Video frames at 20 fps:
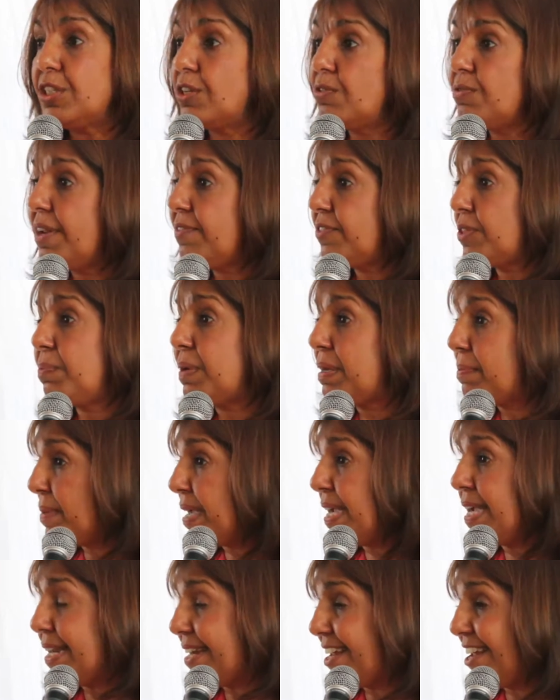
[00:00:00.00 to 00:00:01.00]
You don't have to be
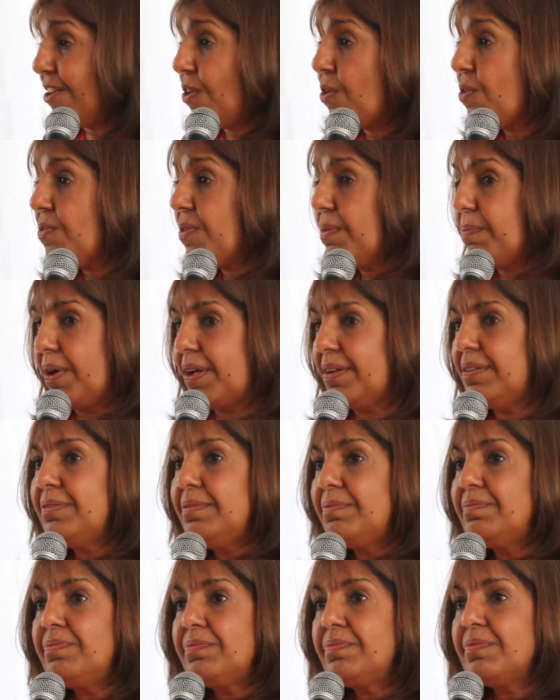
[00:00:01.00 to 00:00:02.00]
mean and
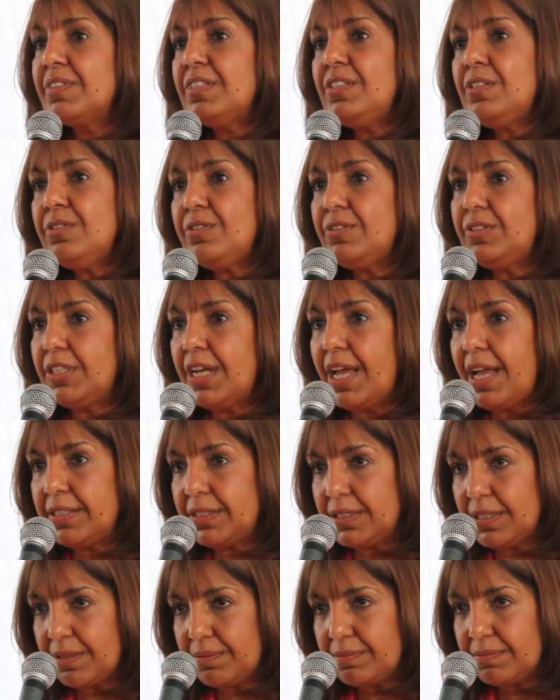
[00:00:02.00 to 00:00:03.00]
horrible. You
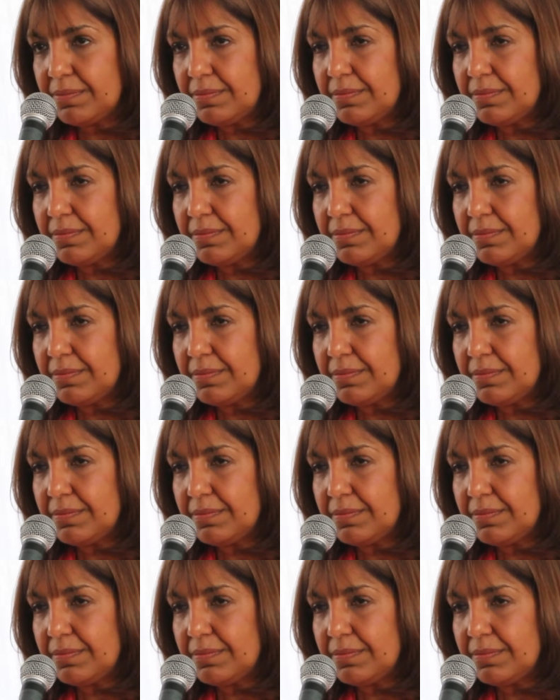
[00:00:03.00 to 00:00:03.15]
just